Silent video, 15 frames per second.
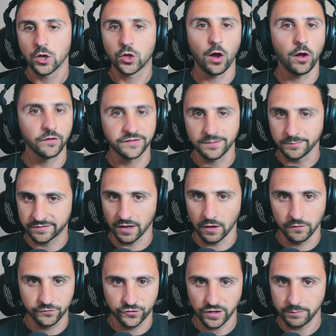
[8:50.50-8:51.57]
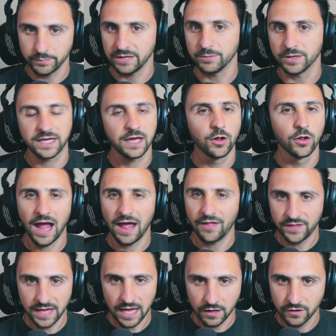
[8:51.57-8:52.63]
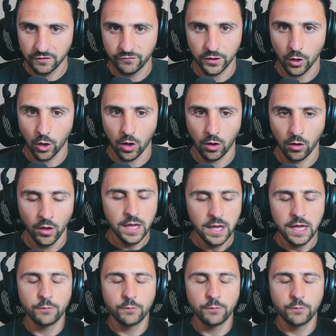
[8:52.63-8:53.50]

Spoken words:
calls himself Jimmy McGill at the end of it all.